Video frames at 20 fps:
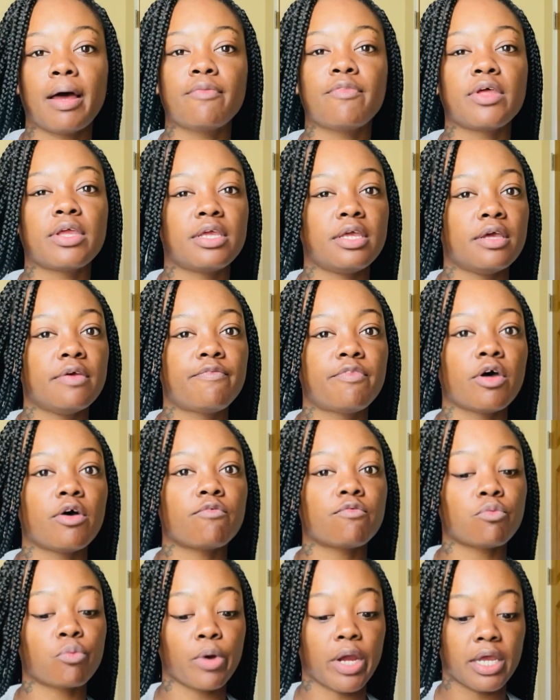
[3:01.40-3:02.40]
the gift
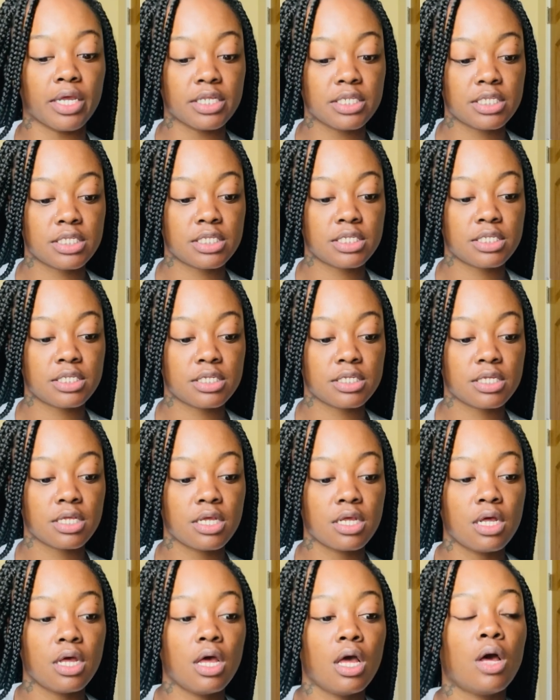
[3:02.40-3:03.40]
of rest.
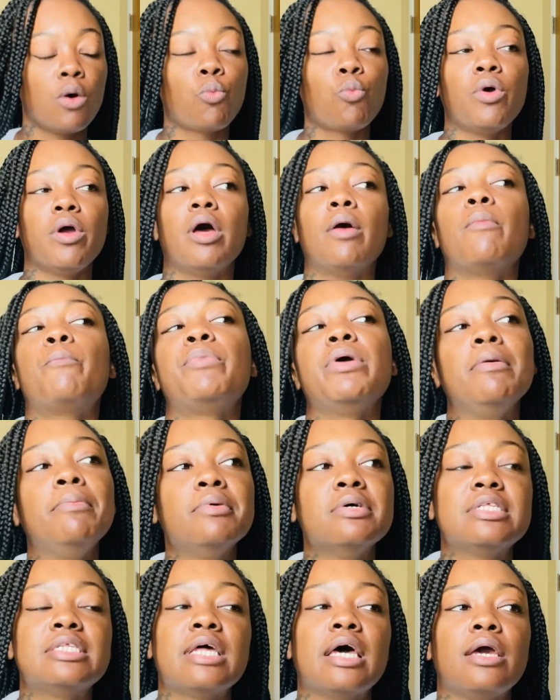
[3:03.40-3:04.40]
When
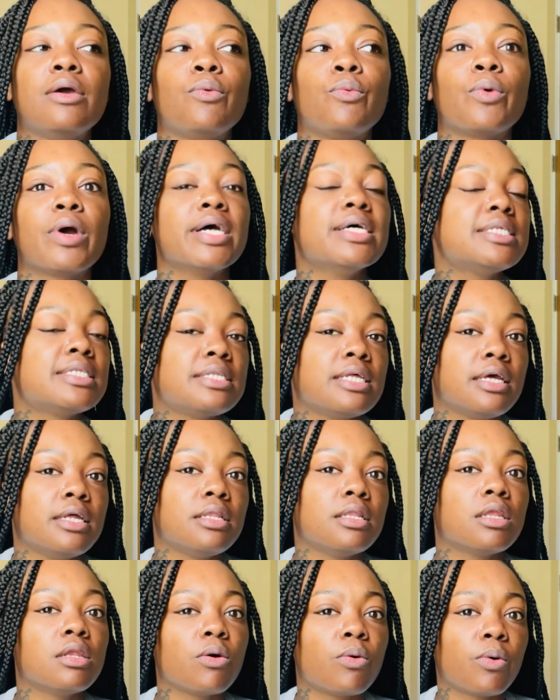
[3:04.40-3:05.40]
people say rest in
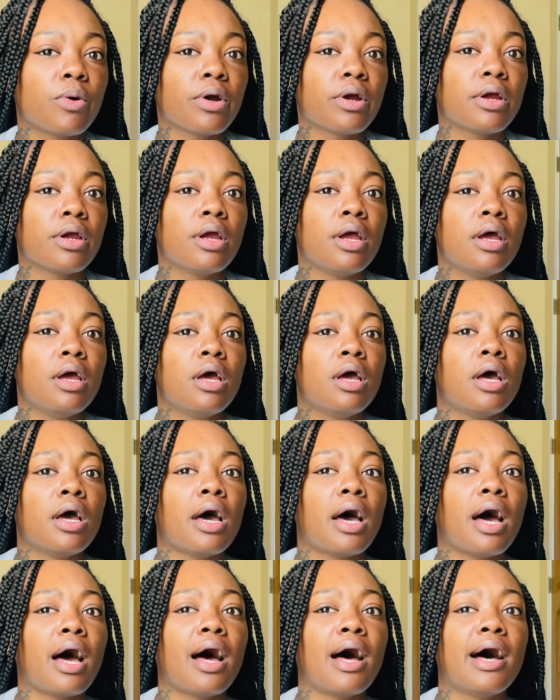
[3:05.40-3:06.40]
the Lord,
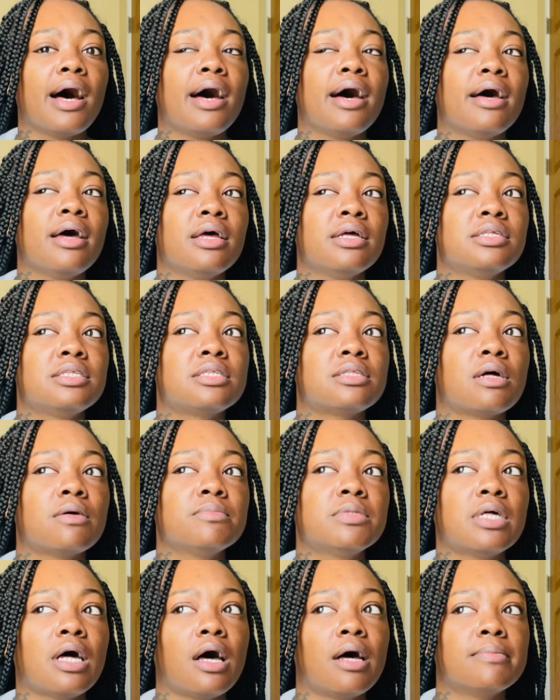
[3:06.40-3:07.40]
I'm
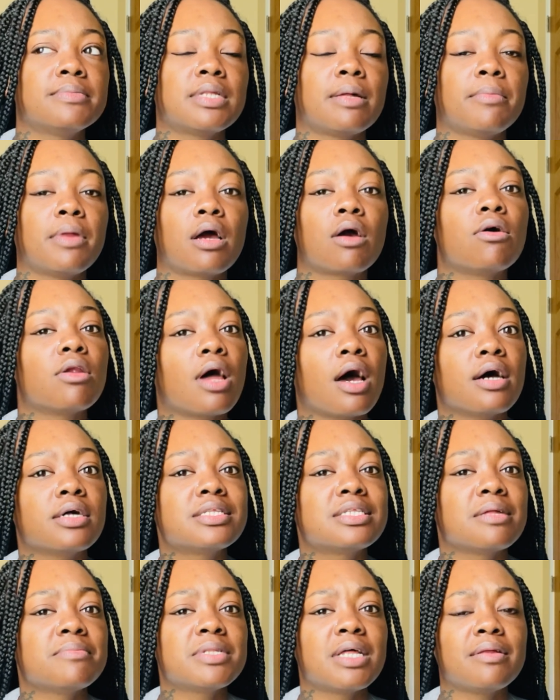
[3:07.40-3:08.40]
not gonna lie,
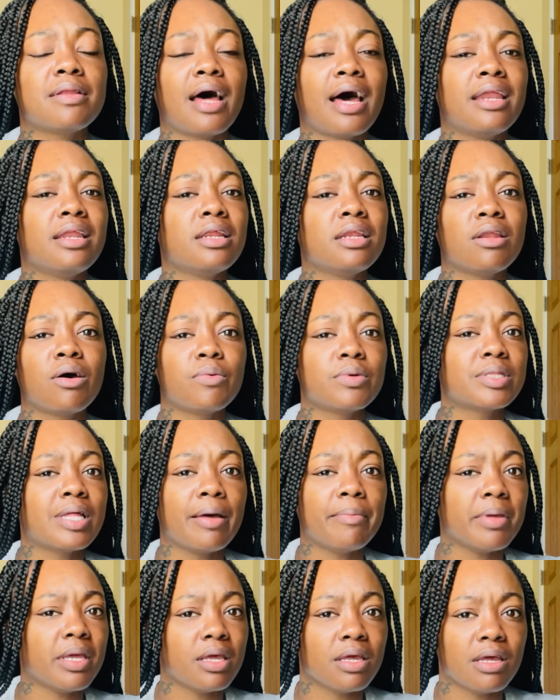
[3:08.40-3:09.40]
sometimes I didn't know what that
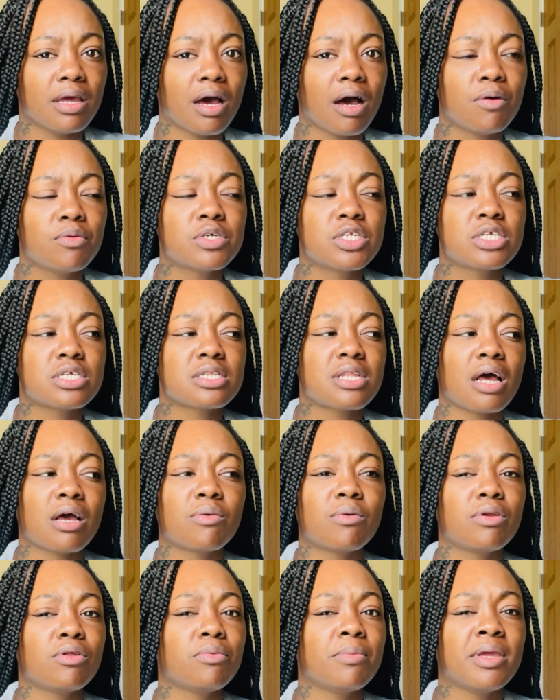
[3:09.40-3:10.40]
meant. I was just like,
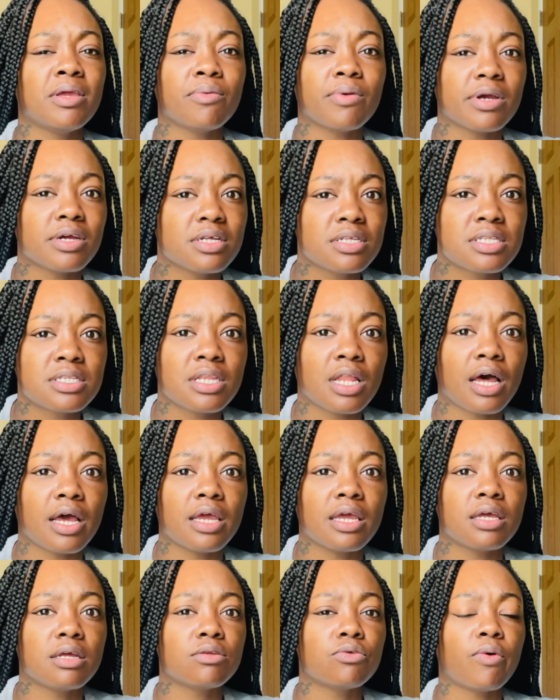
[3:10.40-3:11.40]
what do you mean rest?
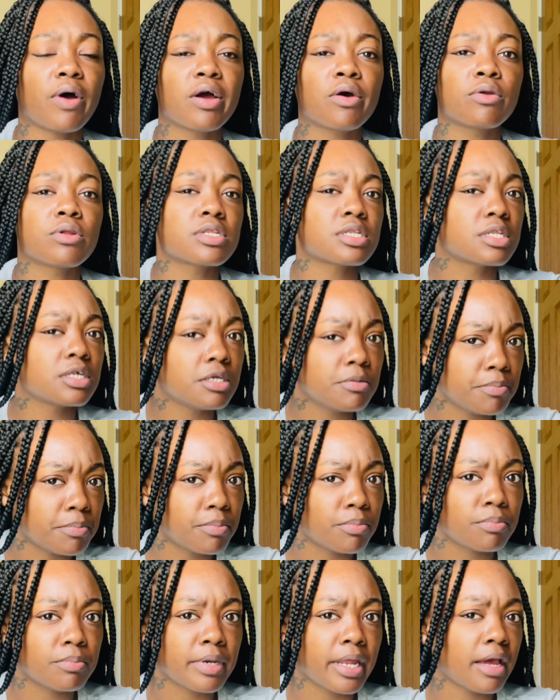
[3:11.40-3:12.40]
Like, do I go to sleep
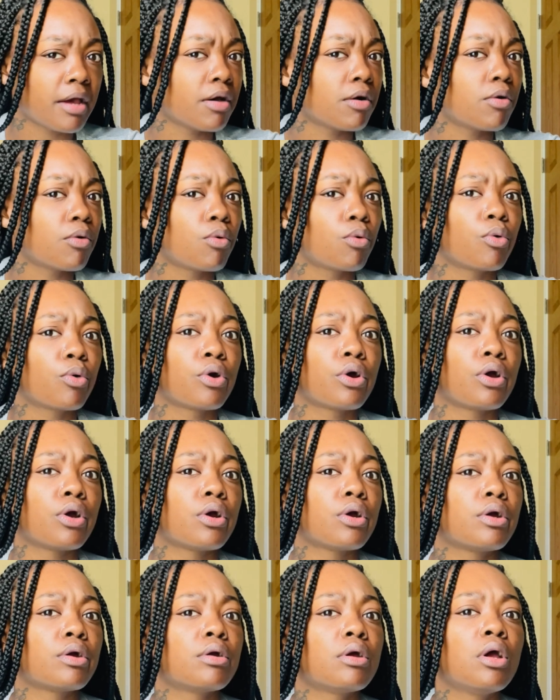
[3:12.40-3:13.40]
now?
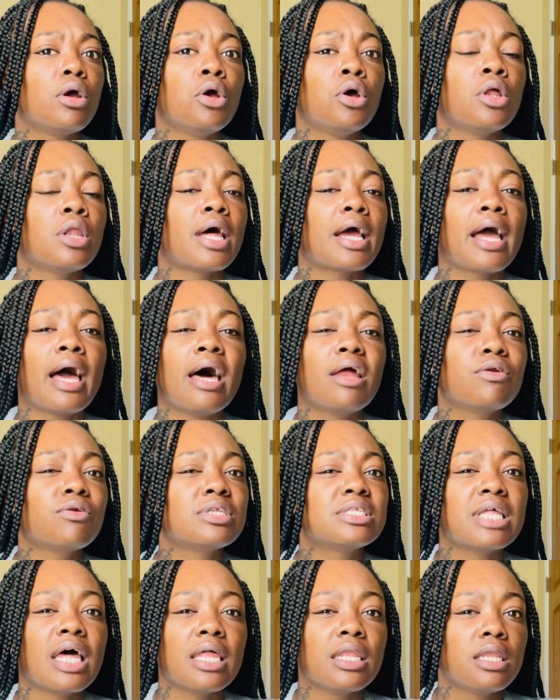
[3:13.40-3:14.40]
Or like, how does
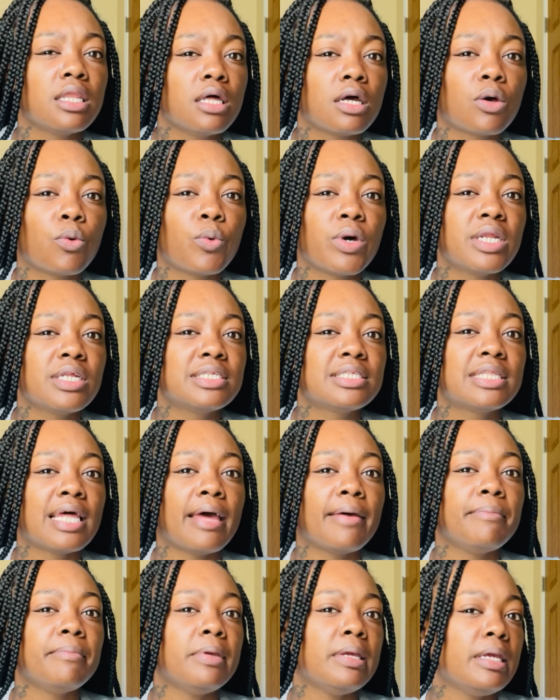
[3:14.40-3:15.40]
that look? What does
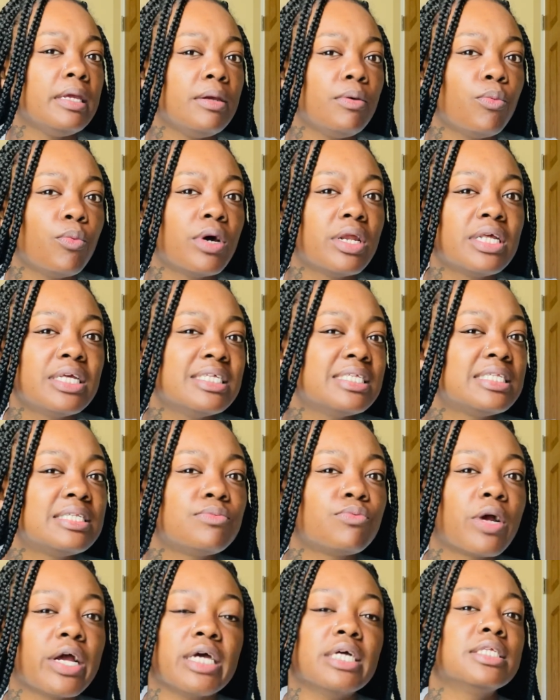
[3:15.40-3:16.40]
that mean? What is
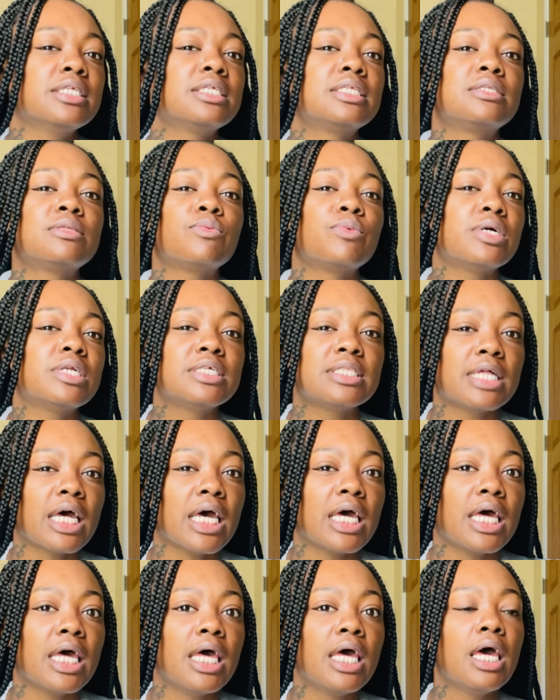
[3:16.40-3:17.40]
rest? What is
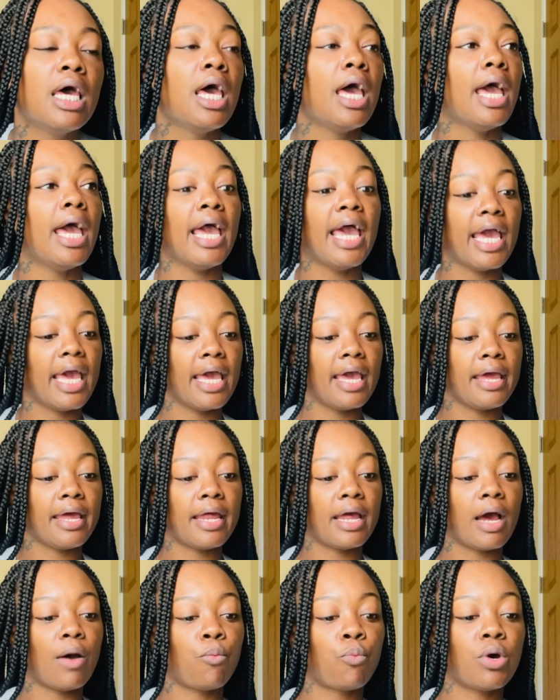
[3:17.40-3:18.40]
that? And
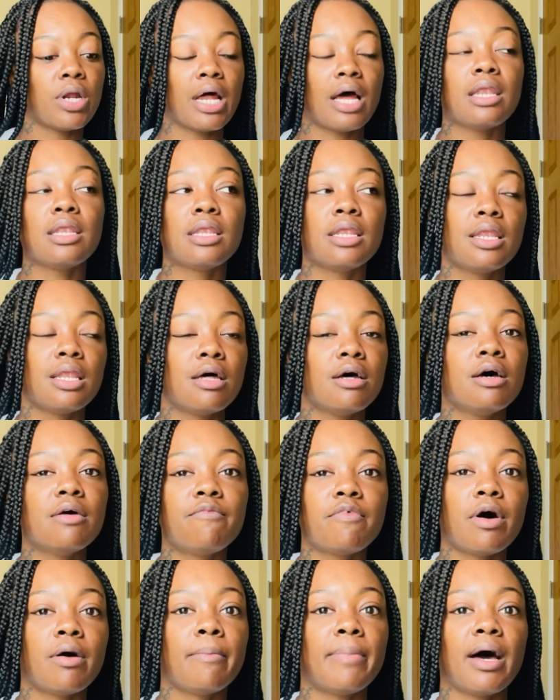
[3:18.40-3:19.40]
what I love
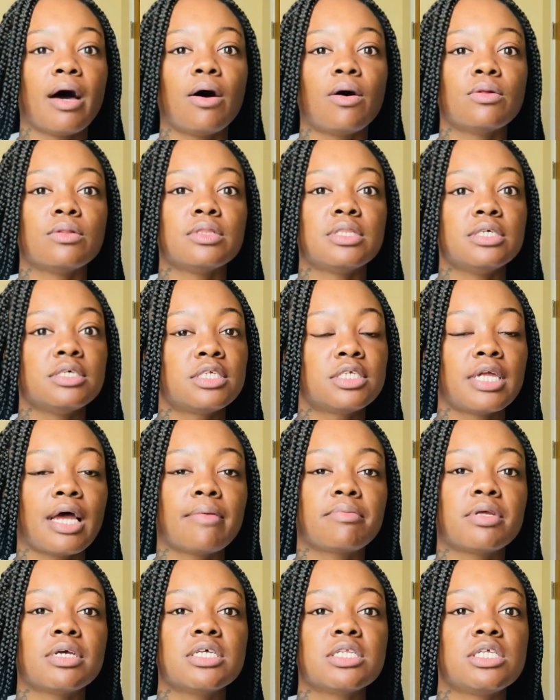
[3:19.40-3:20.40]
about this
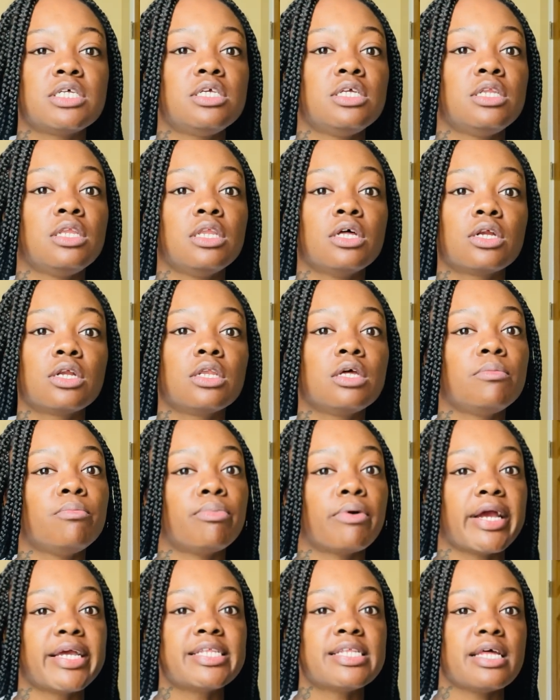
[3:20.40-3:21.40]
chapter is he literally
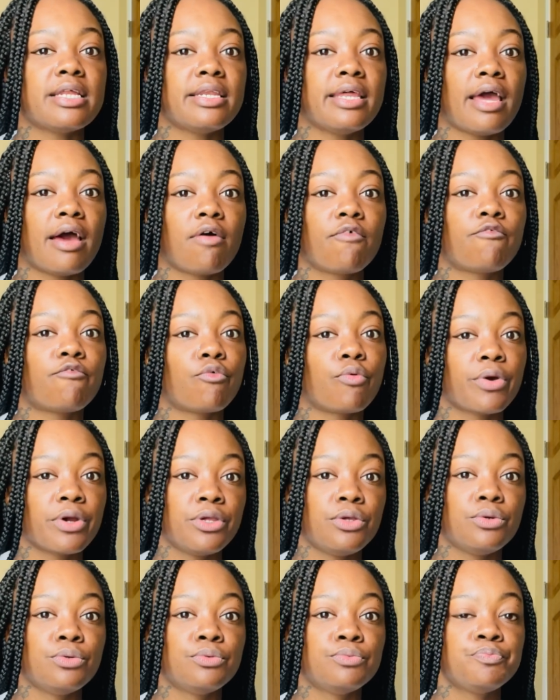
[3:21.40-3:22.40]
breaks it down for
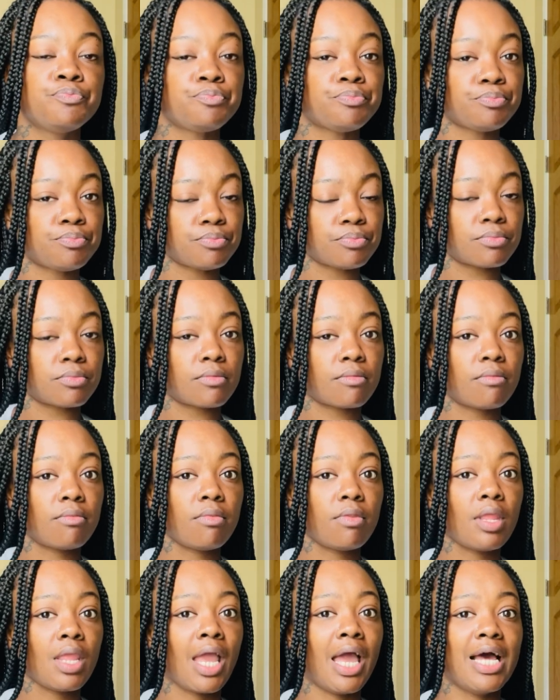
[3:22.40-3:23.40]
you
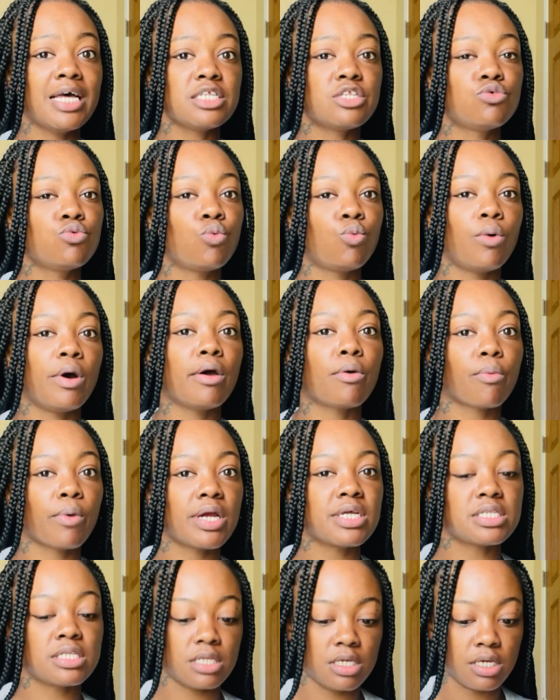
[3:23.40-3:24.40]
as to what
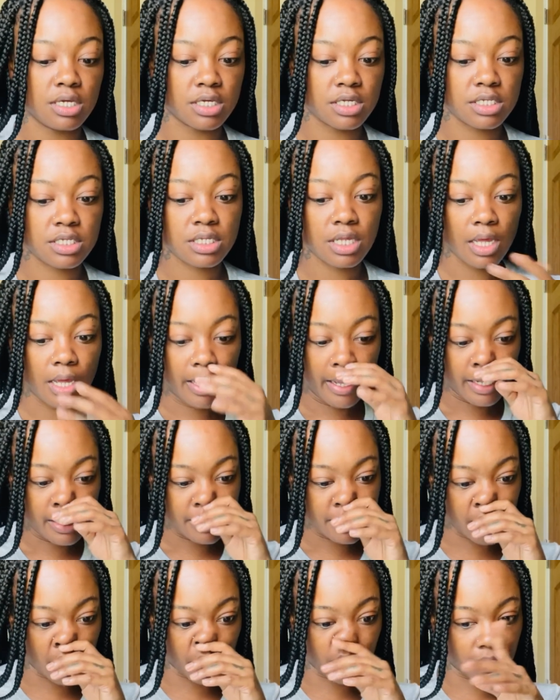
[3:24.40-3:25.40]
rest is.
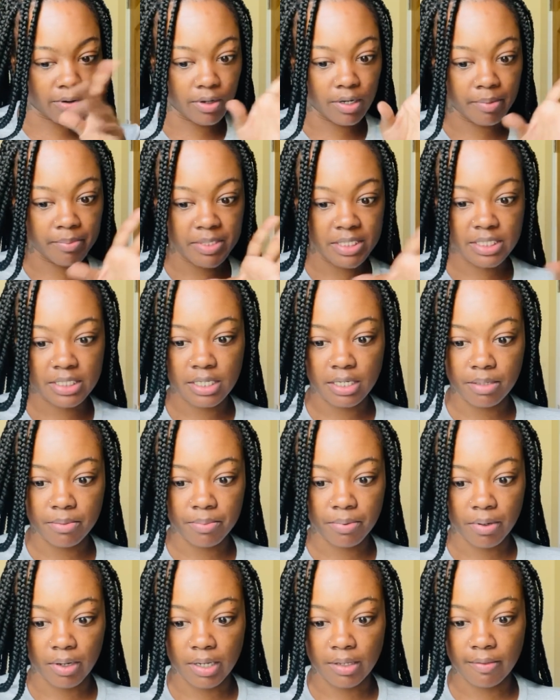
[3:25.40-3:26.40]
So let me skip
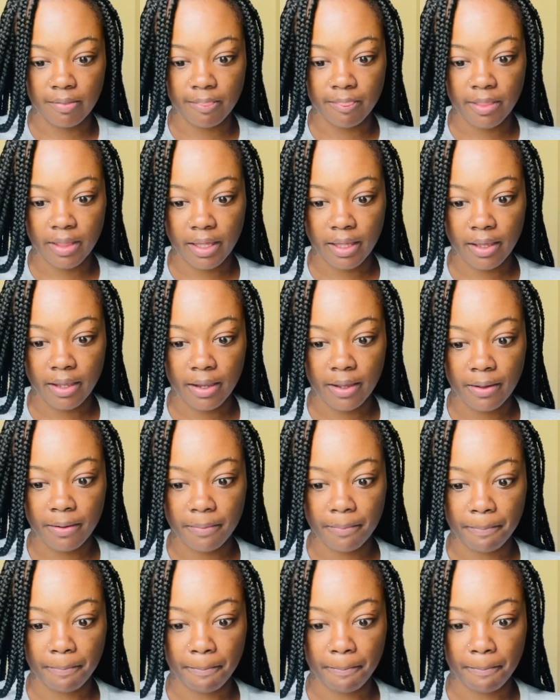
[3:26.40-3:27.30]
all of that.